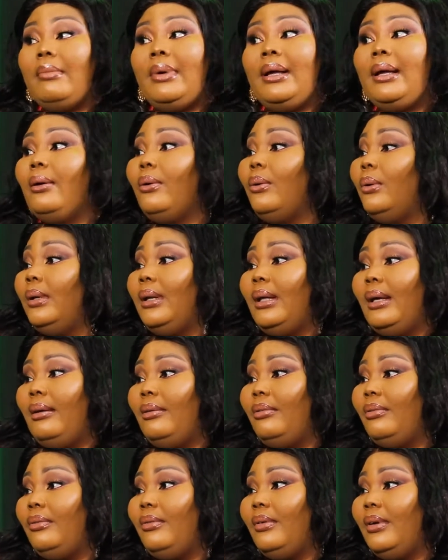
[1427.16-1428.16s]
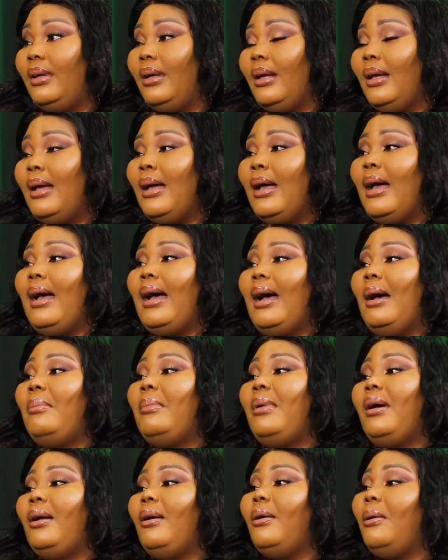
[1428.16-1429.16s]
My whole life.
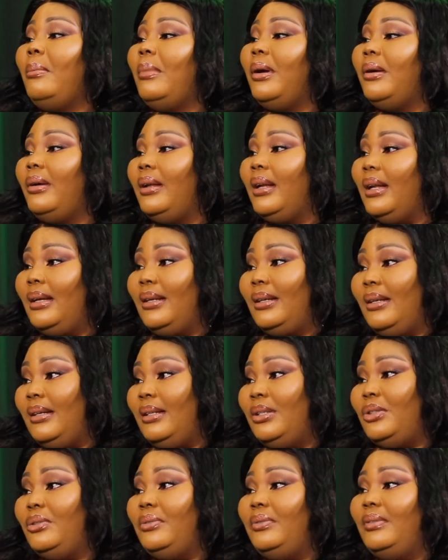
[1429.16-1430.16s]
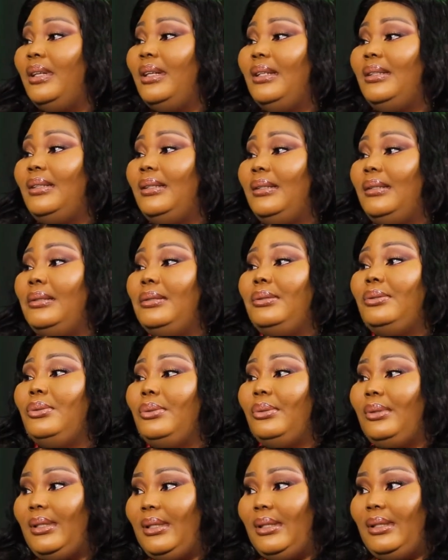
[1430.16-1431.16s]
I got married at the age of 19 years, so
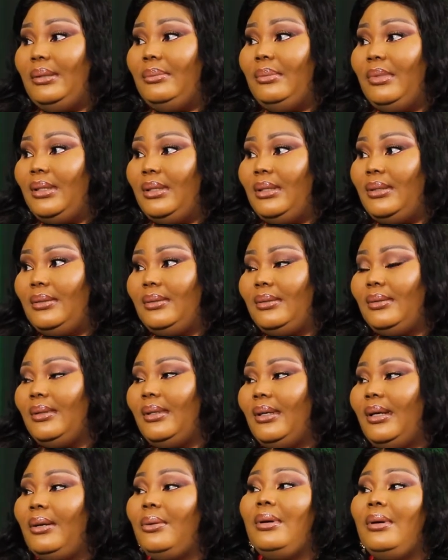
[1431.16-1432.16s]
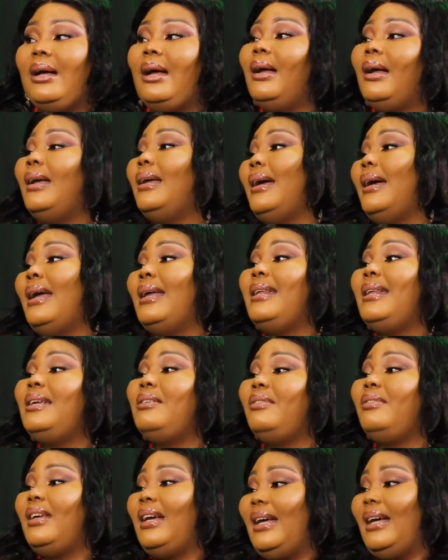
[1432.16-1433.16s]
you can imagine. I didn't
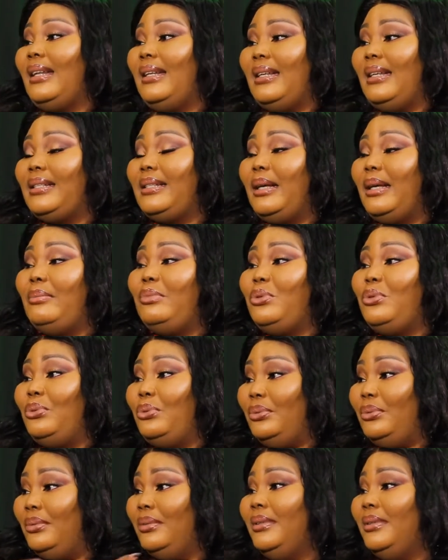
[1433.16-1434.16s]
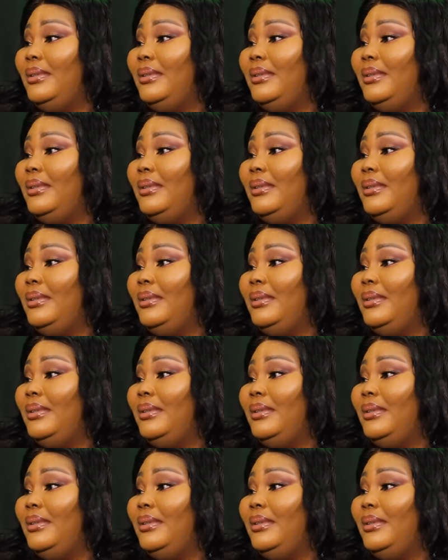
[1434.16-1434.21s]
even have that time to